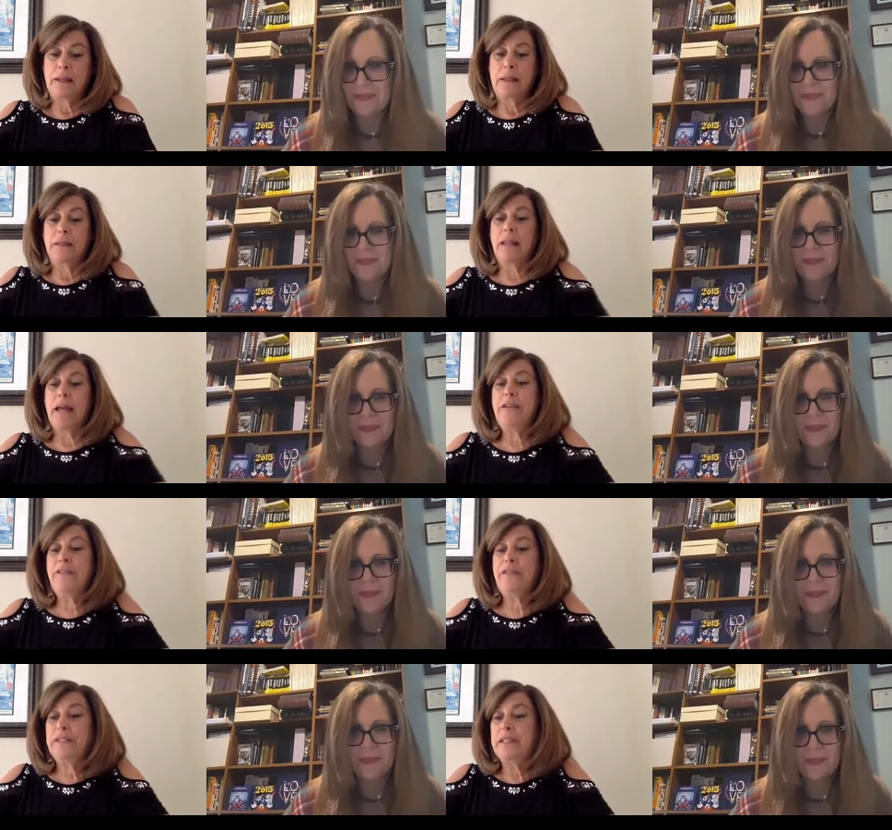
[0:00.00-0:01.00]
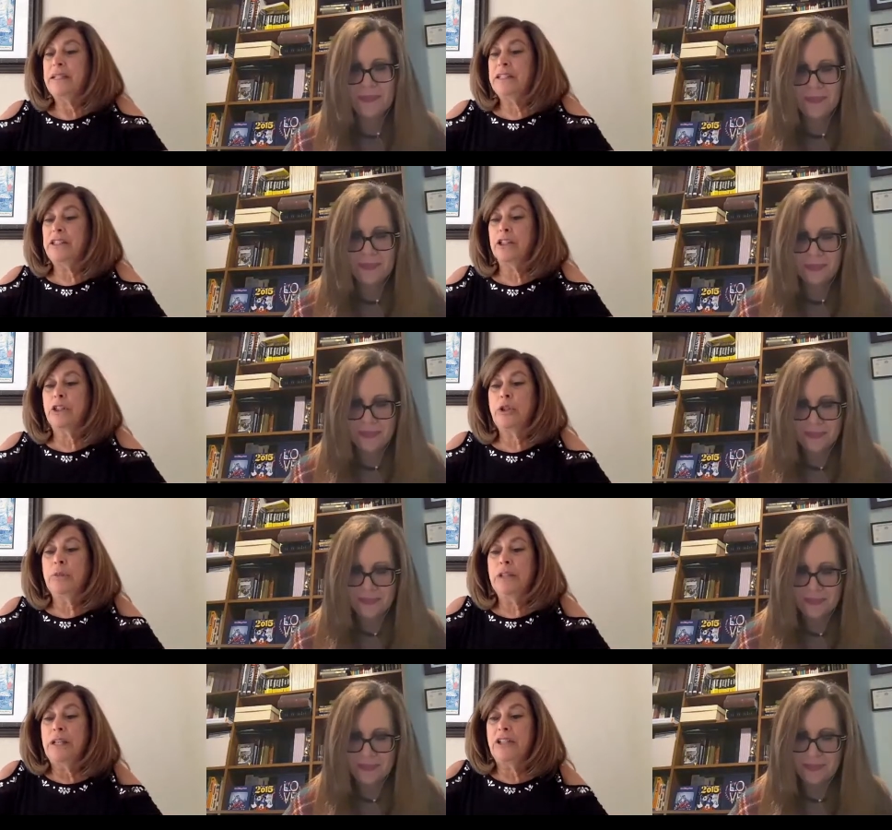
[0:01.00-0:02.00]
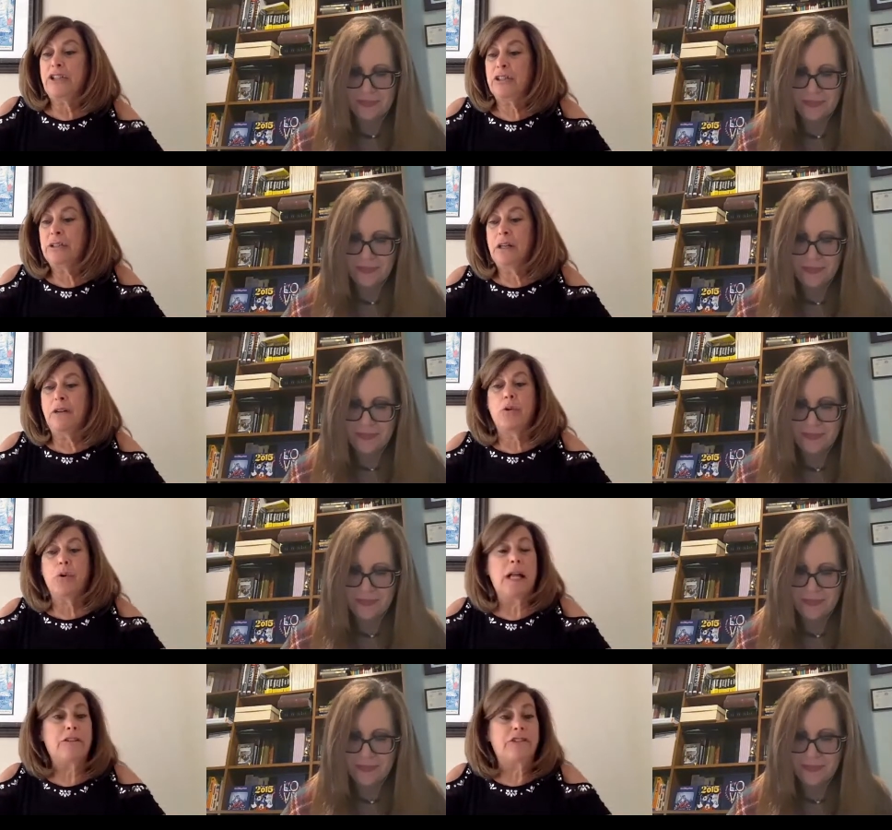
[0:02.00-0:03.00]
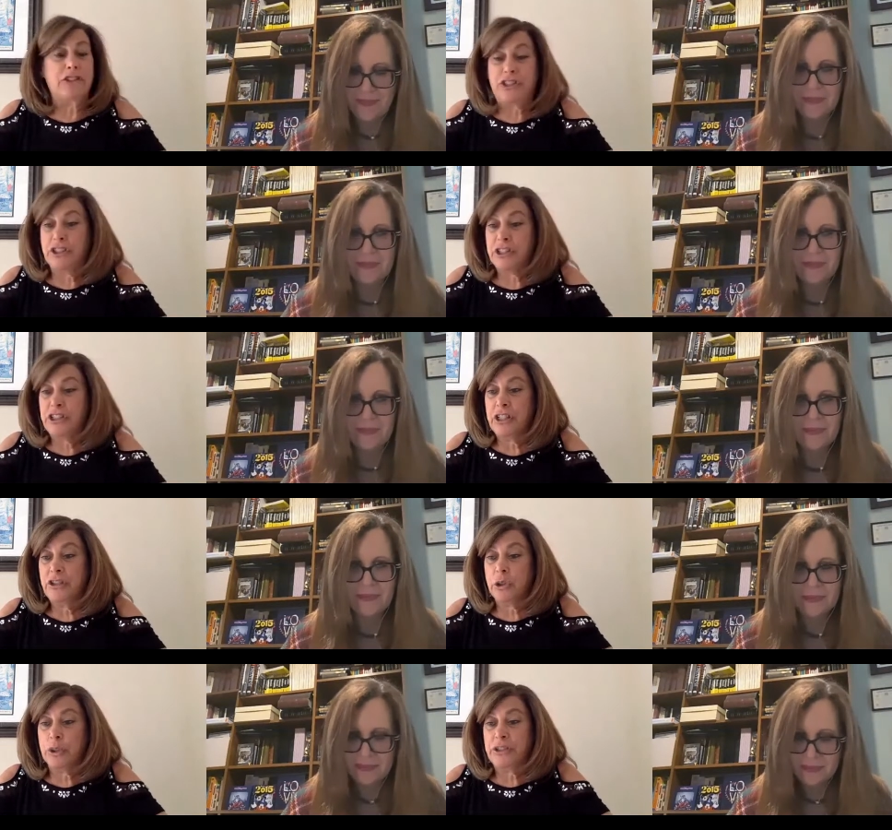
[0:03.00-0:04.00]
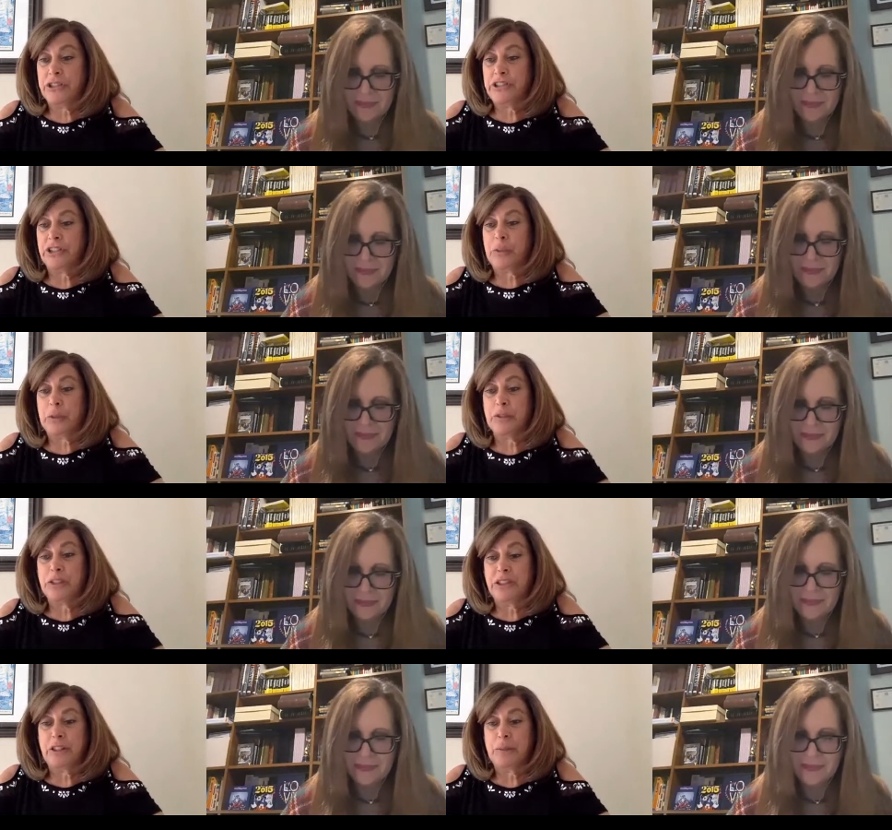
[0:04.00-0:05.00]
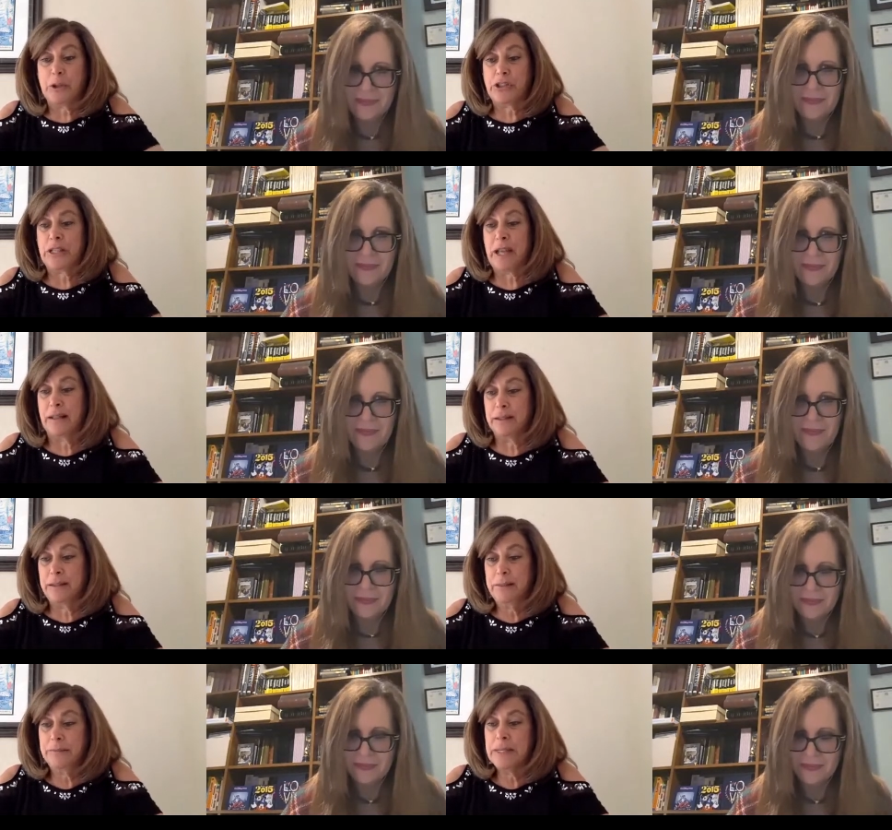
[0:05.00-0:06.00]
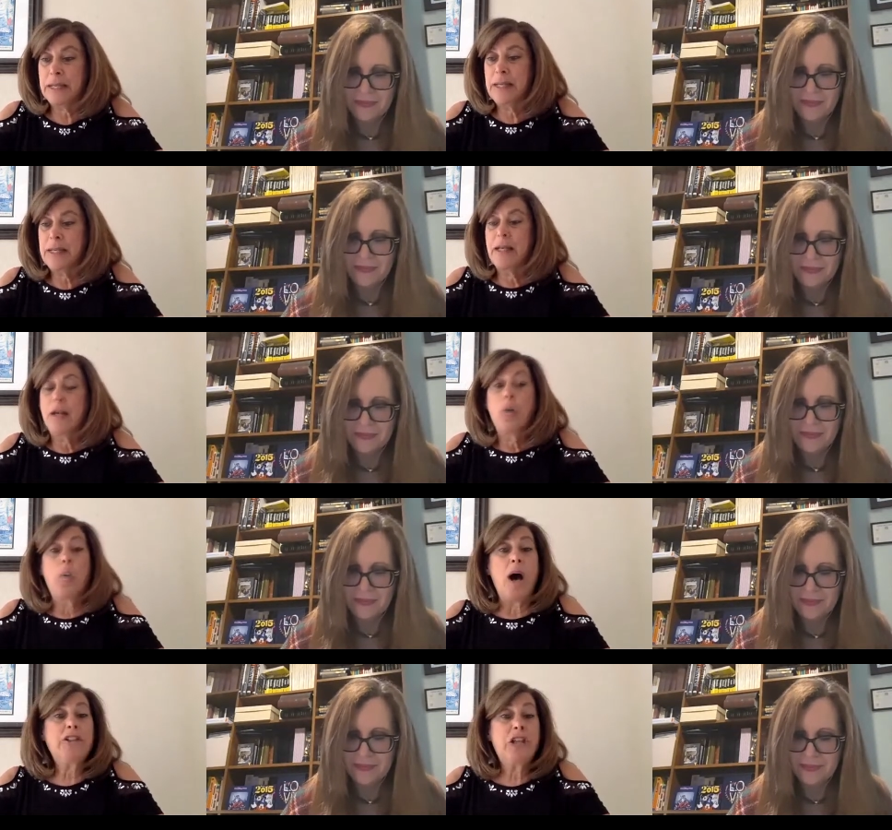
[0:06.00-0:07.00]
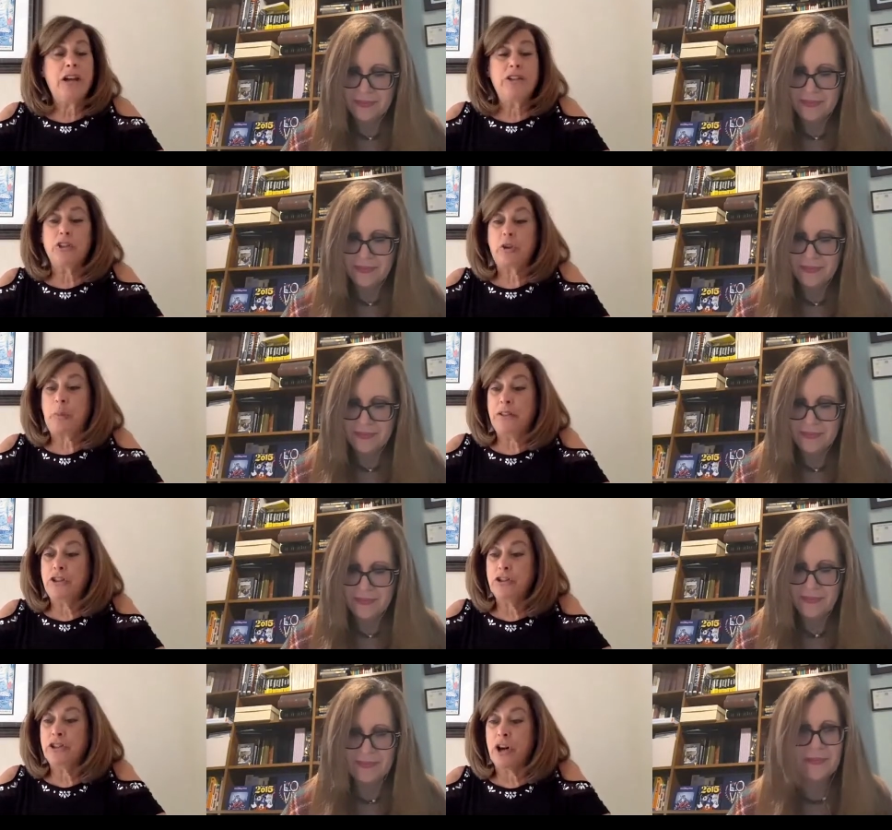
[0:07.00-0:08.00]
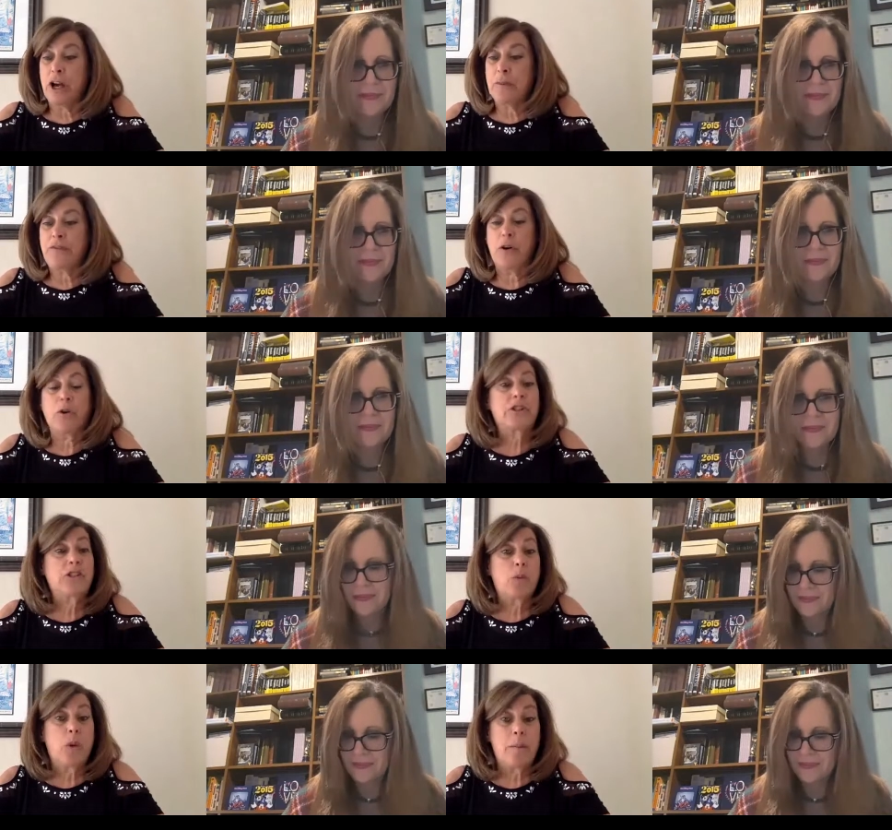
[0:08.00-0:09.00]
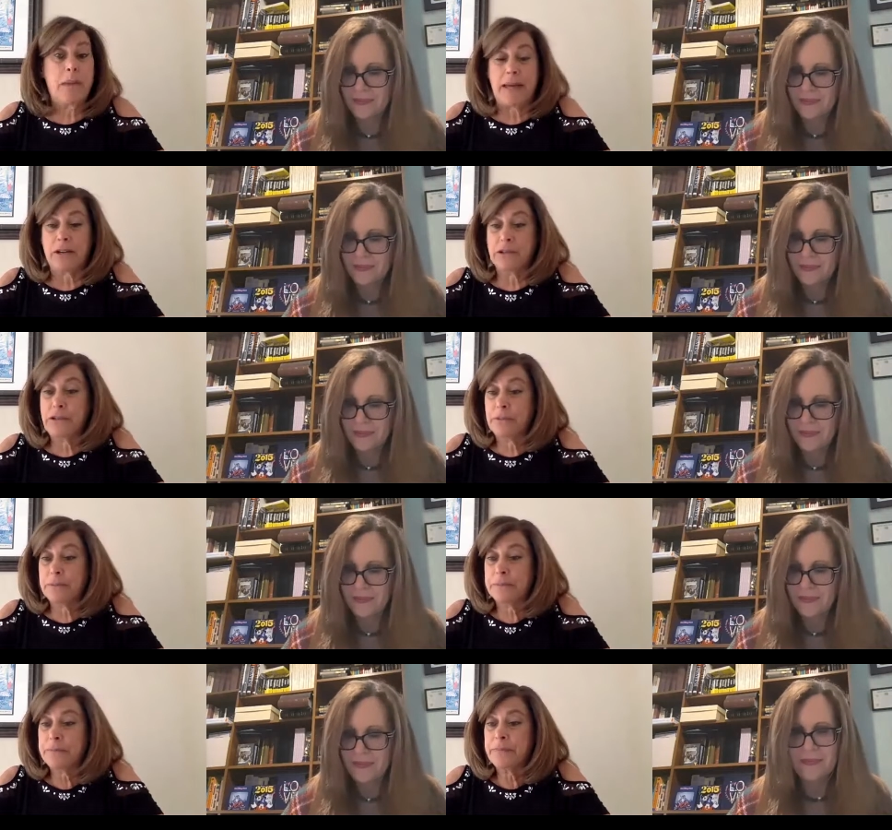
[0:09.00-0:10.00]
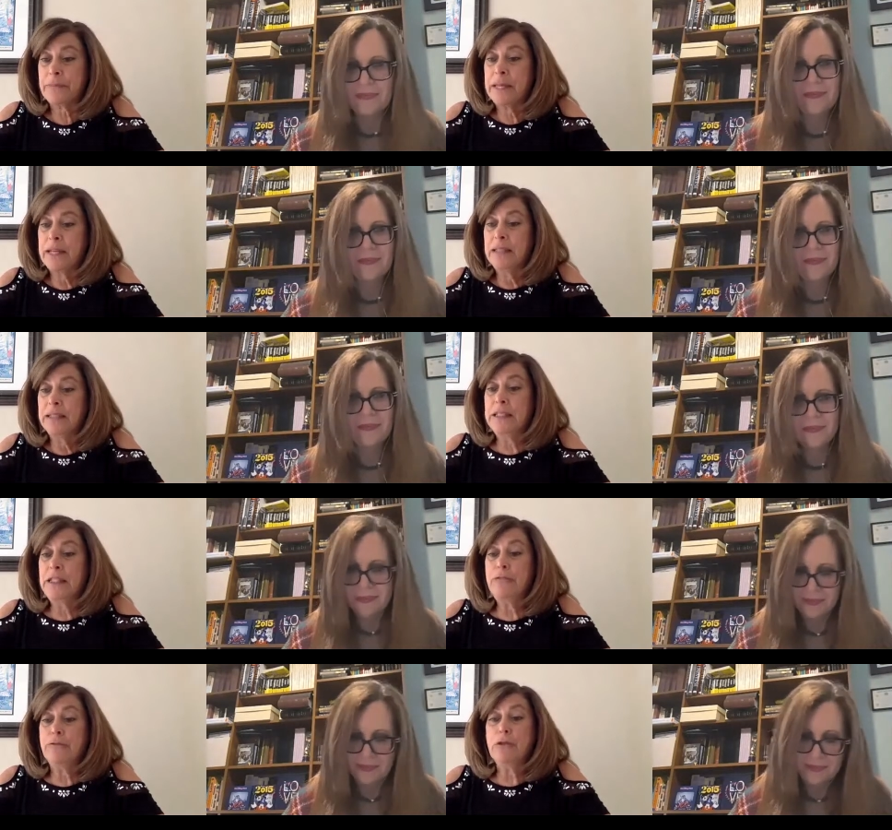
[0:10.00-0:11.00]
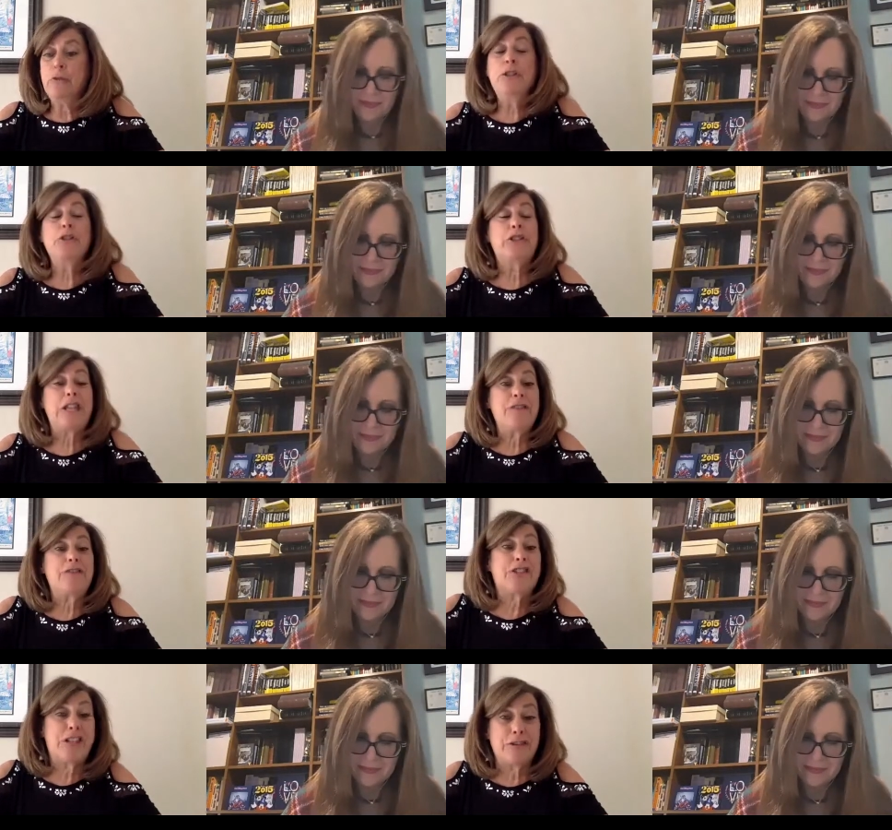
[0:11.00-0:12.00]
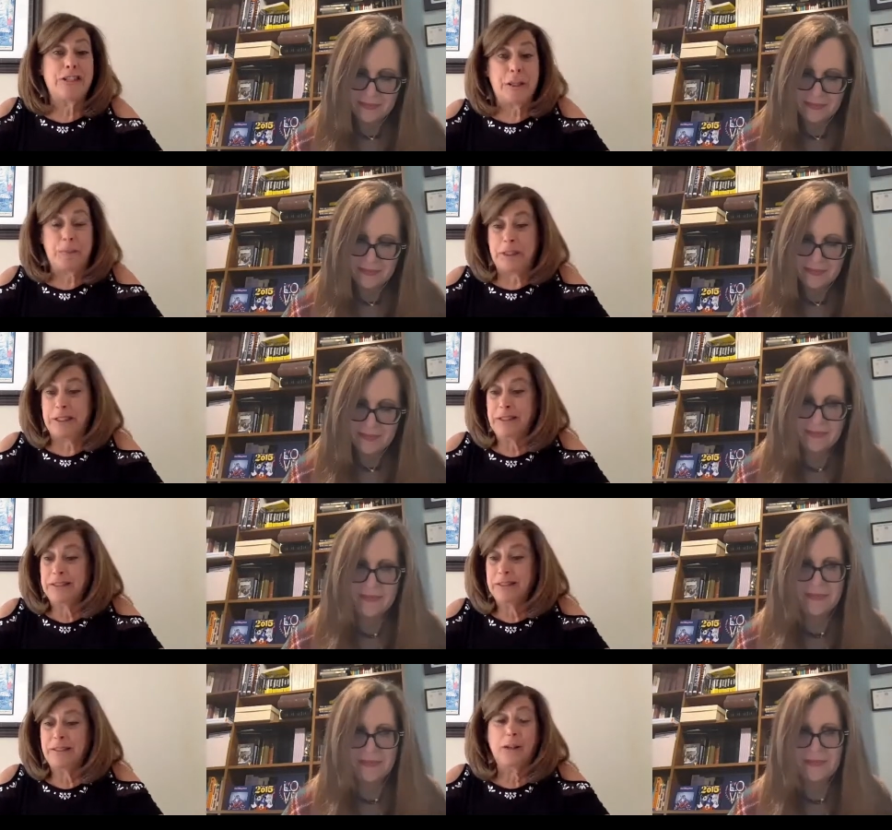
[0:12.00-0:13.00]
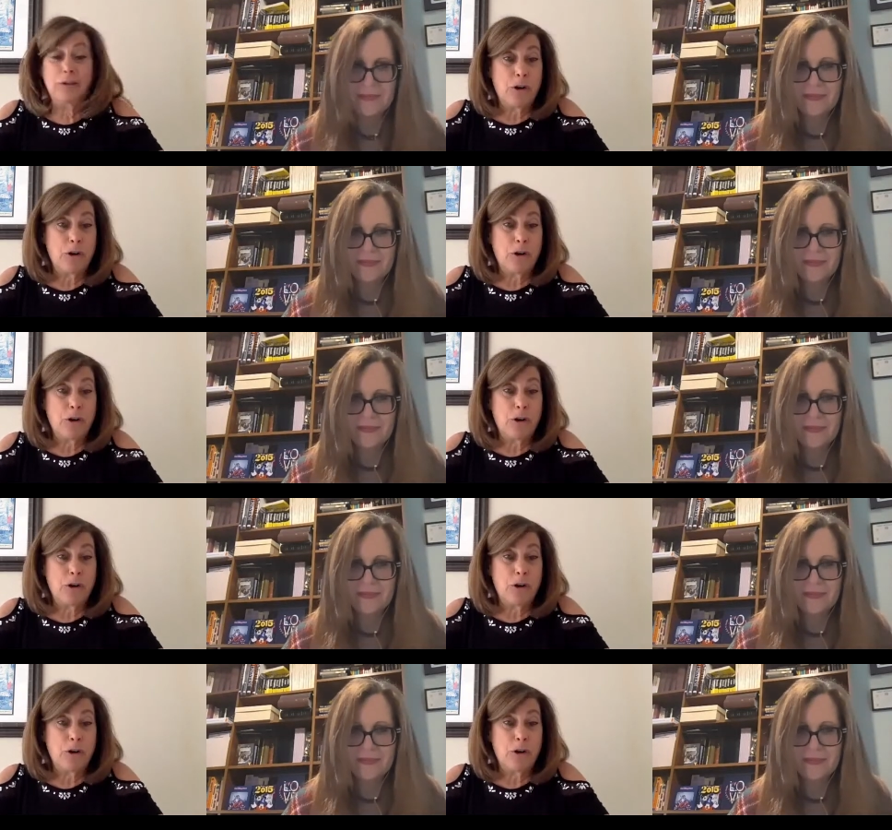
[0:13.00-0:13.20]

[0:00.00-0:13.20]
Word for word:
Speaker 1: Life is the accumulation of all our decisions and choices, experiences, and personality. Watch how you spend your time, focus on what matters. Leave room in your day for serendipity you know, don't